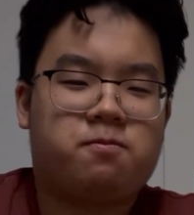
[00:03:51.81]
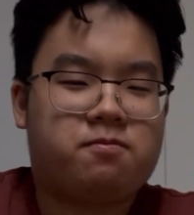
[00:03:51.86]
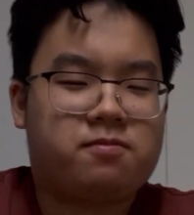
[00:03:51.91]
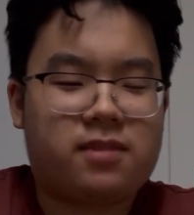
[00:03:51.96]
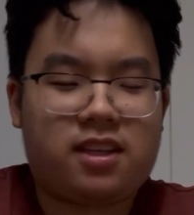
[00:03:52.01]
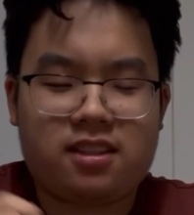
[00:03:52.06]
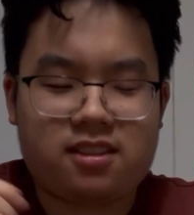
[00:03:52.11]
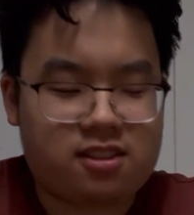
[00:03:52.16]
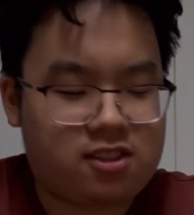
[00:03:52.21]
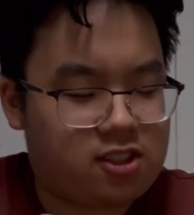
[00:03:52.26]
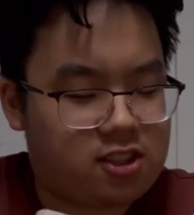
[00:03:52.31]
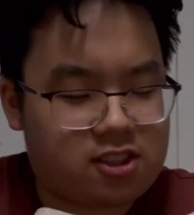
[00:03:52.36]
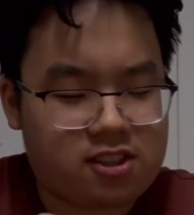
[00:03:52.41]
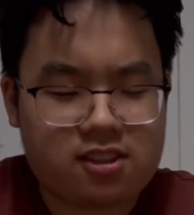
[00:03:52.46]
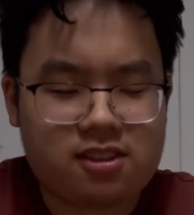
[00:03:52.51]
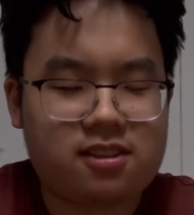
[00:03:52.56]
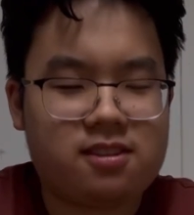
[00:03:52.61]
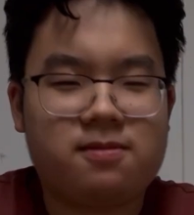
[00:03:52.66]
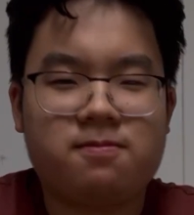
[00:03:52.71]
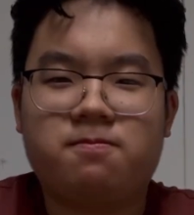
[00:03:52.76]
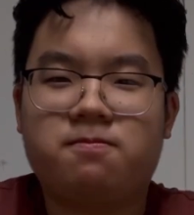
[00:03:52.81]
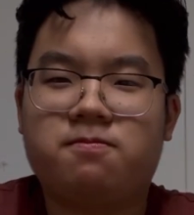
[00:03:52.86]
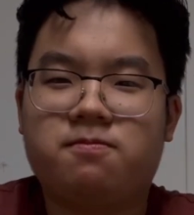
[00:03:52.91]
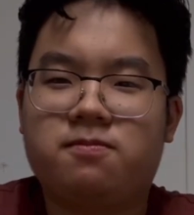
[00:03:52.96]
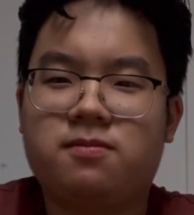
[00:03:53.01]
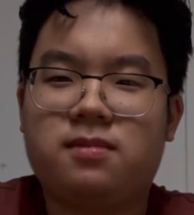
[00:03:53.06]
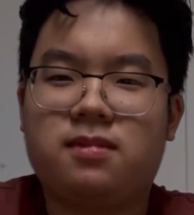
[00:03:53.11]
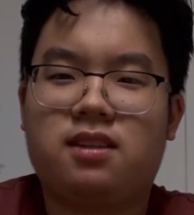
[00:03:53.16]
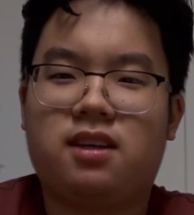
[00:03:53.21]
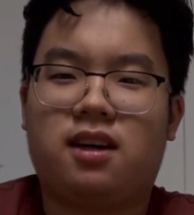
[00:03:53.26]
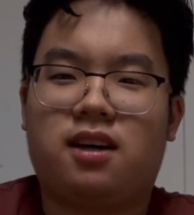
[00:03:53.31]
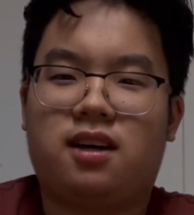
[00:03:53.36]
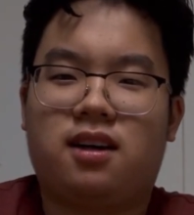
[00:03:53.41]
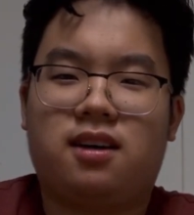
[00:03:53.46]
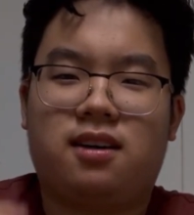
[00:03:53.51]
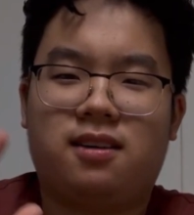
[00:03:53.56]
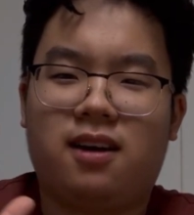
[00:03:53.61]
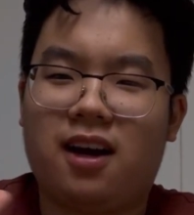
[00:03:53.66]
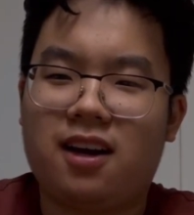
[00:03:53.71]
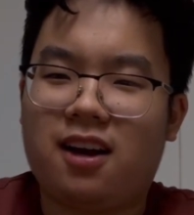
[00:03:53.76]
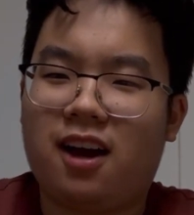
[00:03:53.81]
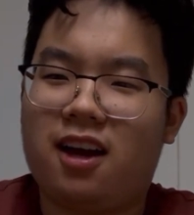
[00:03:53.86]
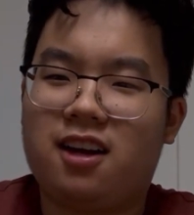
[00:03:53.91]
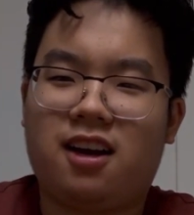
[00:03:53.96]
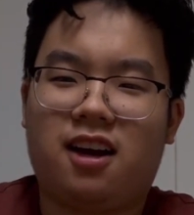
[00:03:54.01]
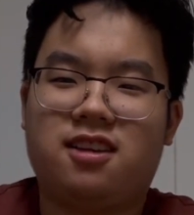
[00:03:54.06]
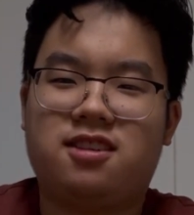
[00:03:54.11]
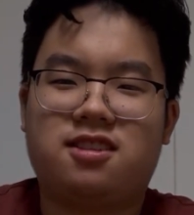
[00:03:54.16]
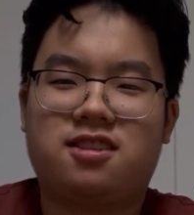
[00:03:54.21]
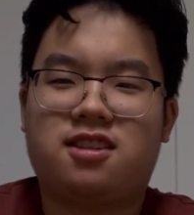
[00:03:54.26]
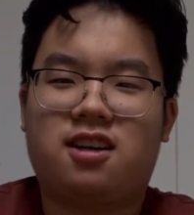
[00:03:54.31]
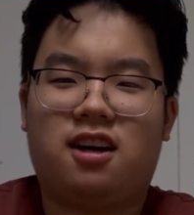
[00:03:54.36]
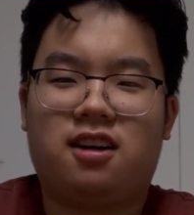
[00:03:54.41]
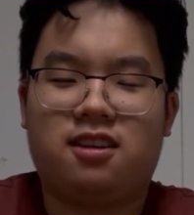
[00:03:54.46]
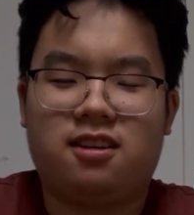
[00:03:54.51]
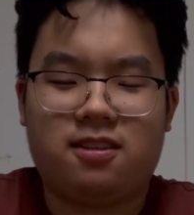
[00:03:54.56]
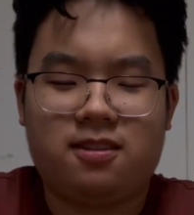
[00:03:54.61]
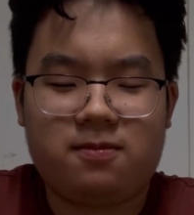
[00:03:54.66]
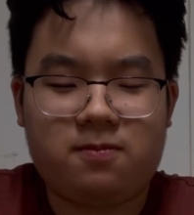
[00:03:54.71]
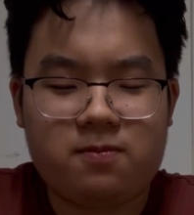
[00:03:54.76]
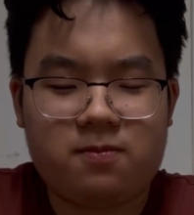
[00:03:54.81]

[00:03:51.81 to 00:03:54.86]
it's just, I just gotta,